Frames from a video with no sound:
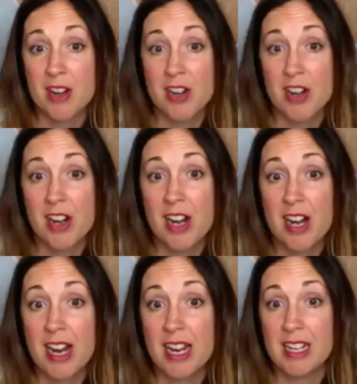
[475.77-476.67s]

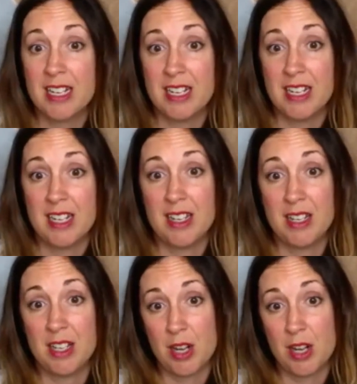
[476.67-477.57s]
Nils' dad, I have
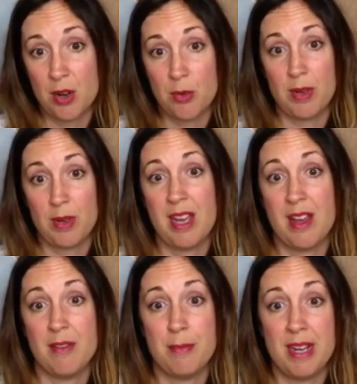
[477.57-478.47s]
my partner,
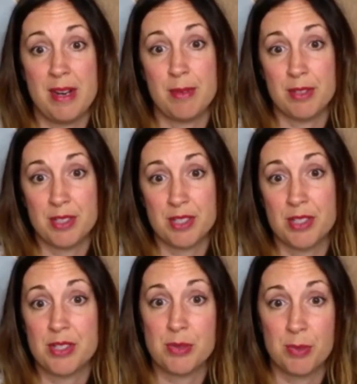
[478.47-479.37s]
and, we have been
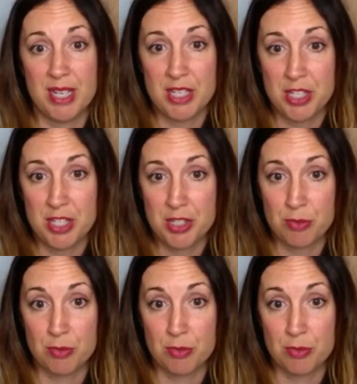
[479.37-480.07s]
able to switch